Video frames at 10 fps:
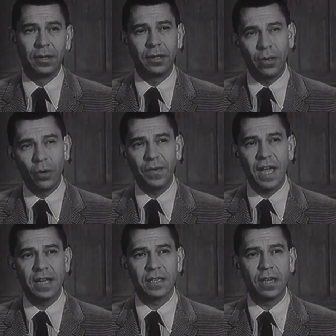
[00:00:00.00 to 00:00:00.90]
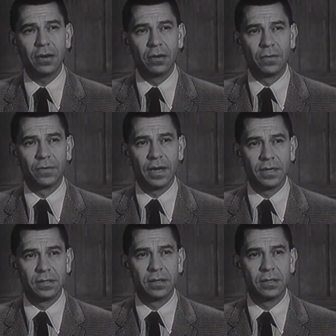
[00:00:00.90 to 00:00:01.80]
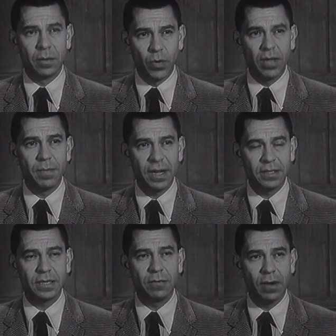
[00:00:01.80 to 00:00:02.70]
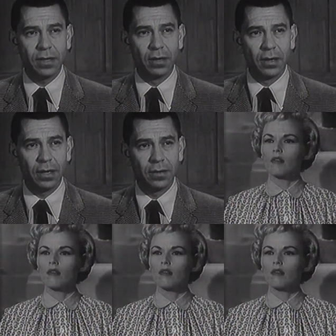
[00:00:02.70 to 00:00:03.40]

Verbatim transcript: Do you know if he has any girlfriends? Someone he might see regularly?